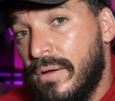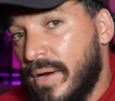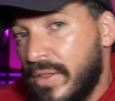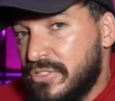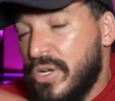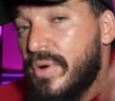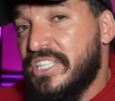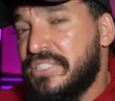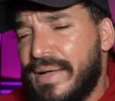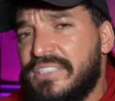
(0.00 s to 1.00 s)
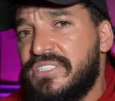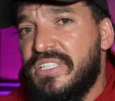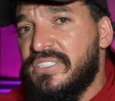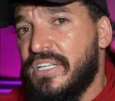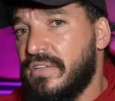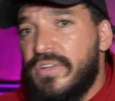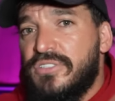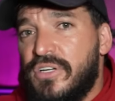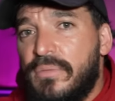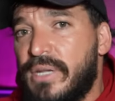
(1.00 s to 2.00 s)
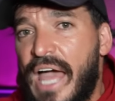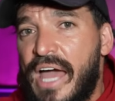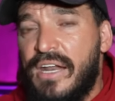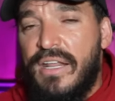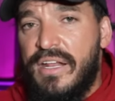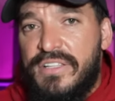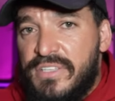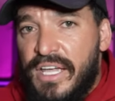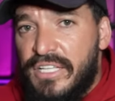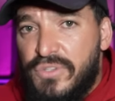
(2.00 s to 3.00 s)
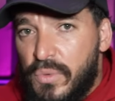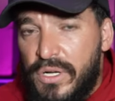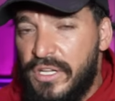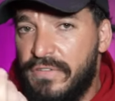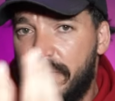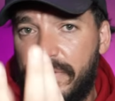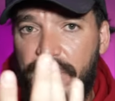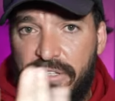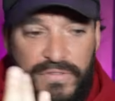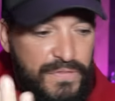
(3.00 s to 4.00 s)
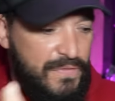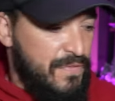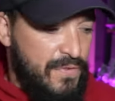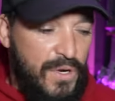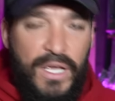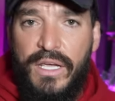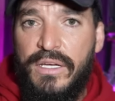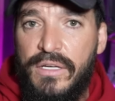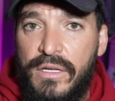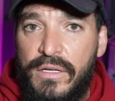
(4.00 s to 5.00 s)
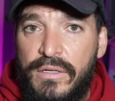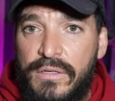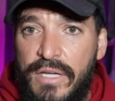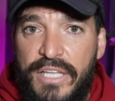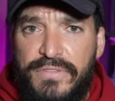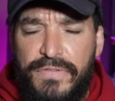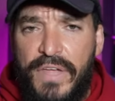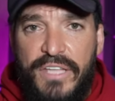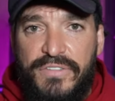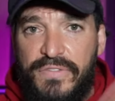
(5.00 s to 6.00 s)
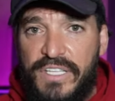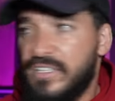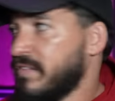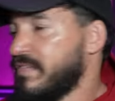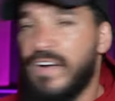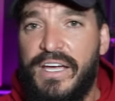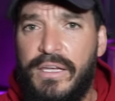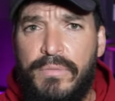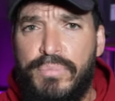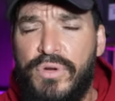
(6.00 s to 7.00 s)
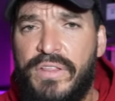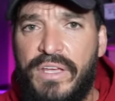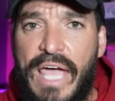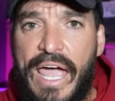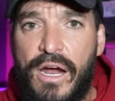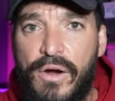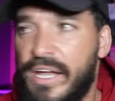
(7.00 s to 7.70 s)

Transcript: right? There's no expenses. Like the video's already been edited. It's like, it's literally, it's free. It's like fucking breathing air.